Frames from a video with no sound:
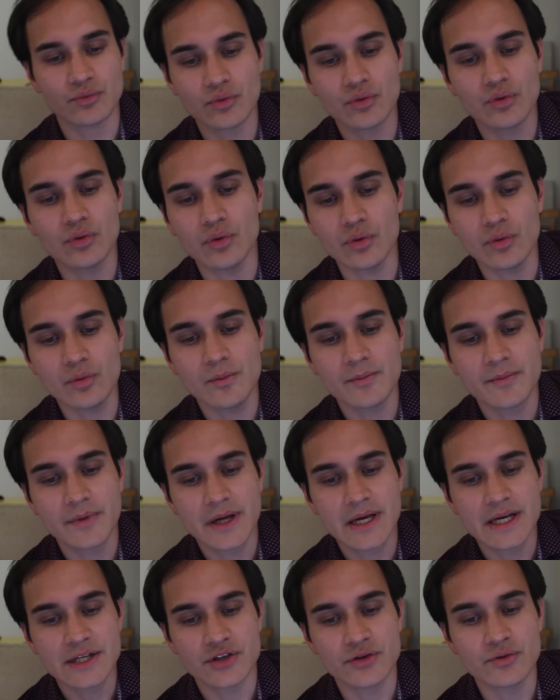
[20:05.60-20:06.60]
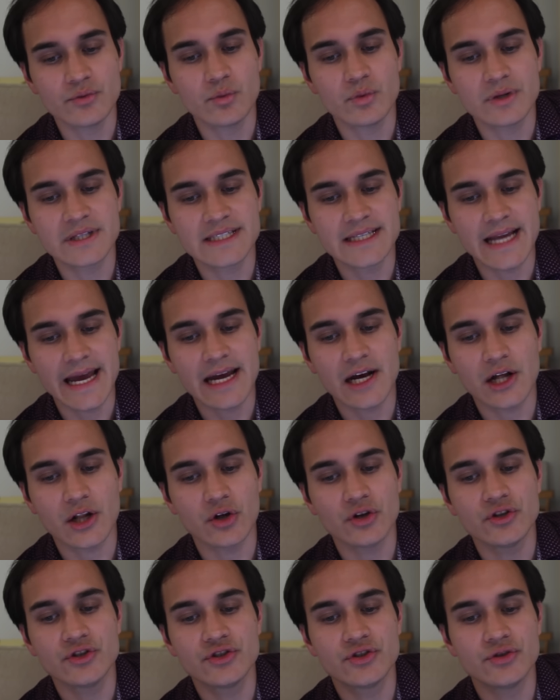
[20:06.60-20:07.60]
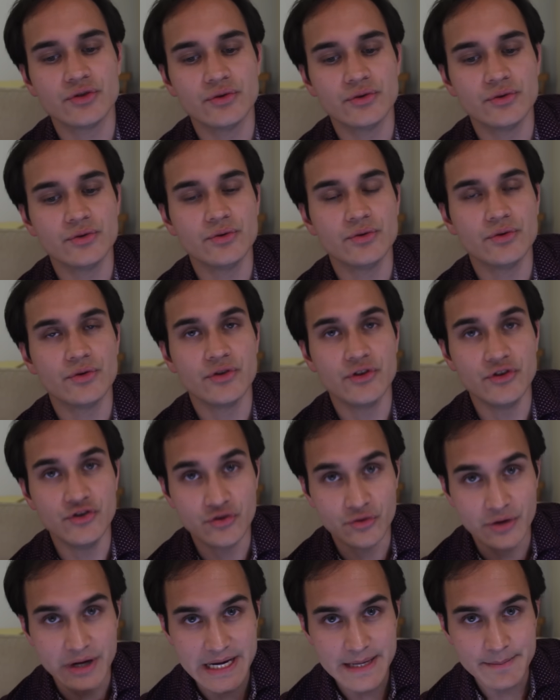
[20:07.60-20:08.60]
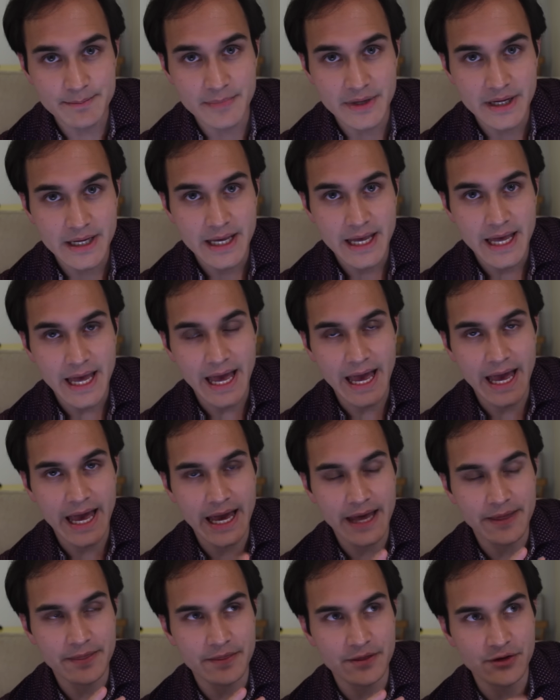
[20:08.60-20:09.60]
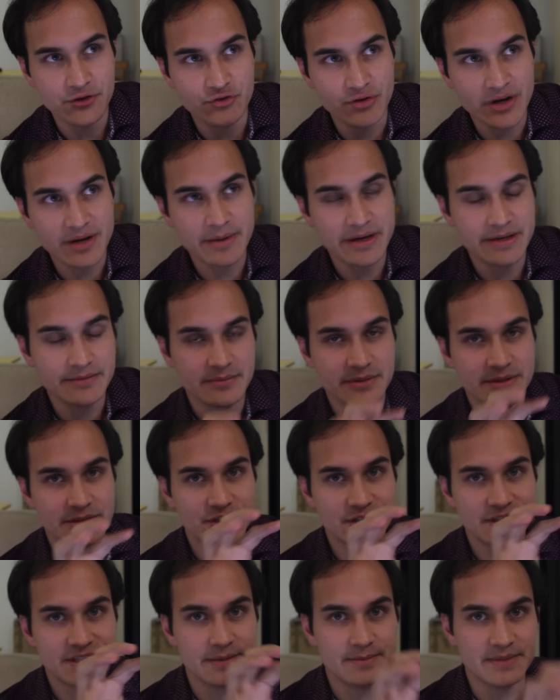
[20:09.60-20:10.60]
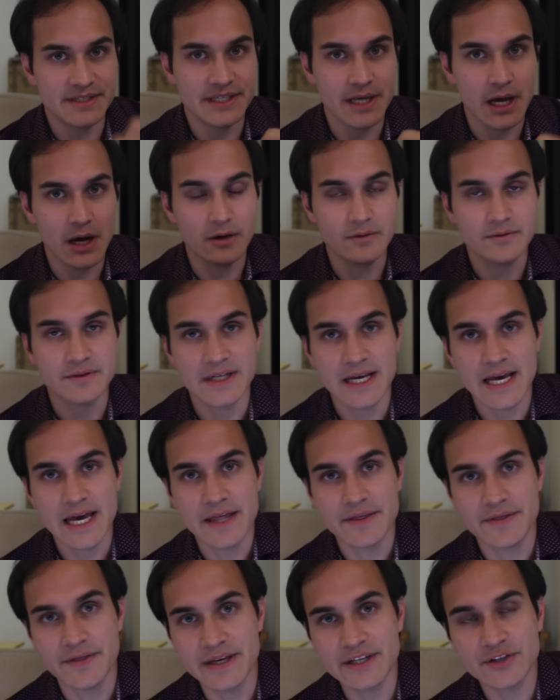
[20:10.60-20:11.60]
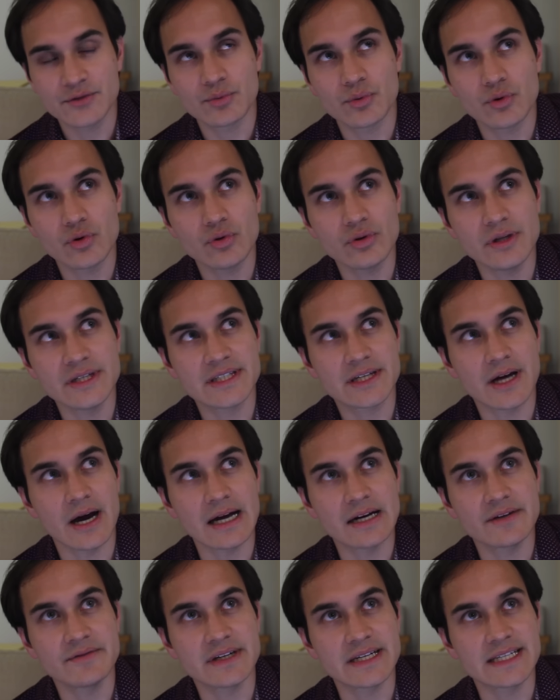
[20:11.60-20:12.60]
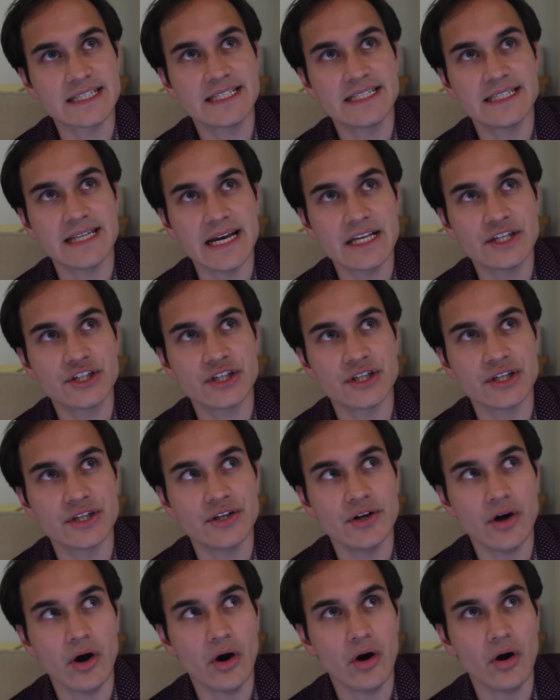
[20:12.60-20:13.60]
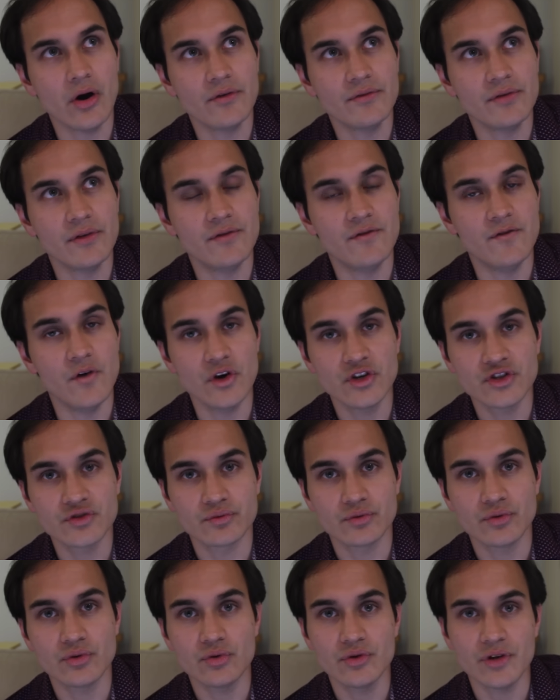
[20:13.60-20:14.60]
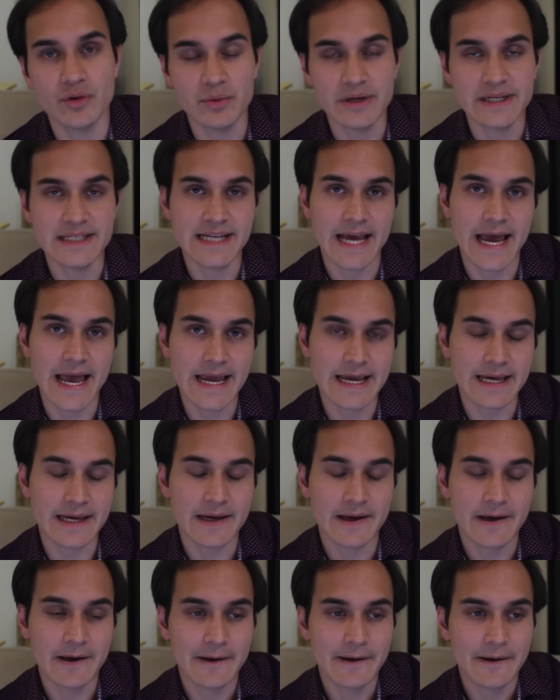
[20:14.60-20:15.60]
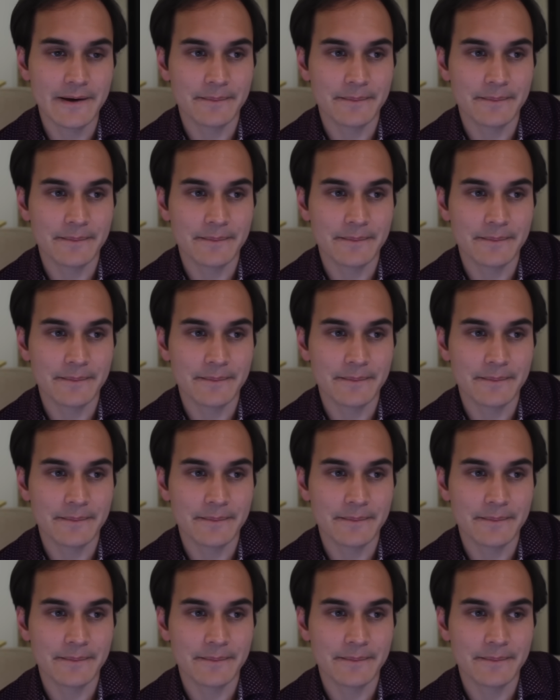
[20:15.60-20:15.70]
rule. So we're staying close to the dream and the dream images themselves. This rule is kind of an extension of the first rule, that we take